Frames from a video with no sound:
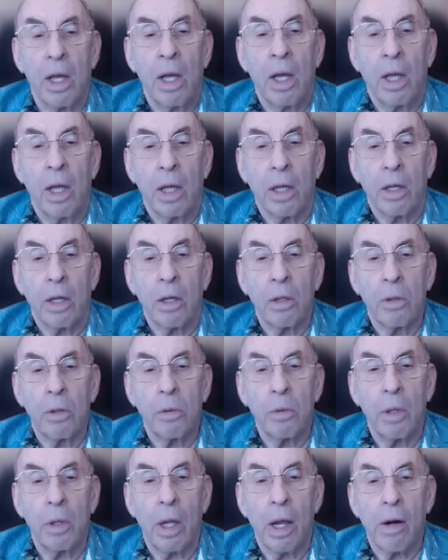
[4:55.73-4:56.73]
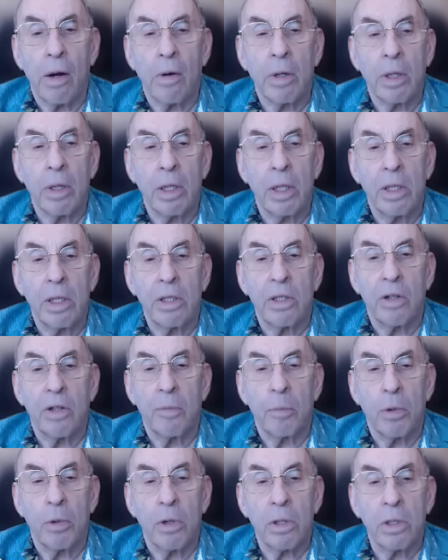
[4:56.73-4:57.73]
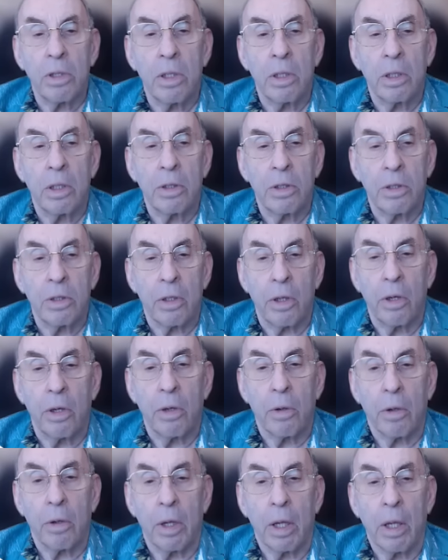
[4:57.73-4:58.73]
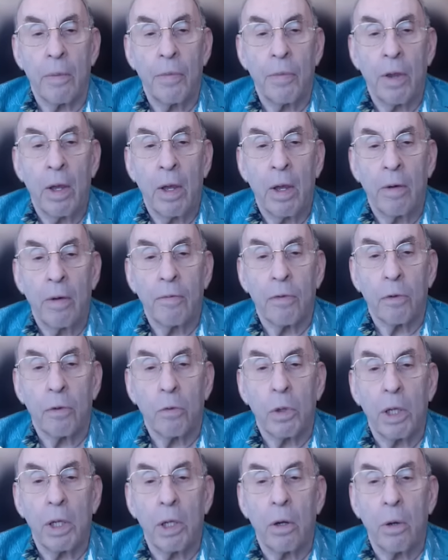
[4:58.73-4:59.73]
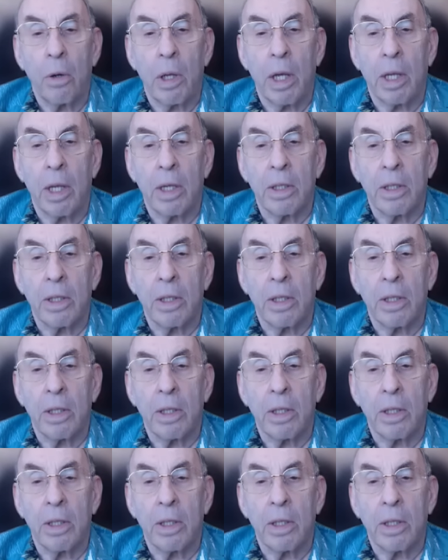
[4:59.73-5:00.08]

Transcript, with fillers: include guarantees of personal security for relocating